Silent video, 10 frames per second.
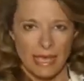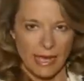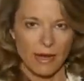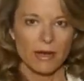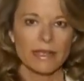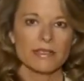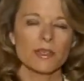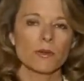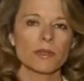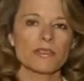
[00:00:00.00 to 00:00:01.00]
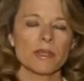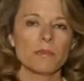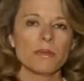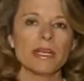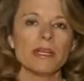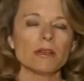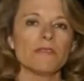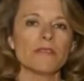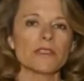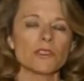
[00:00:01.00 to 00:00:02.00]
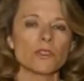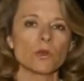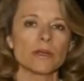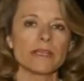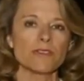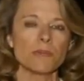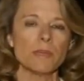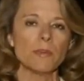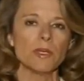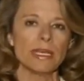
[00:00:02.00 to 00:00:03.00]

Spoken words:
Harris, there were some pretty horrific stories from people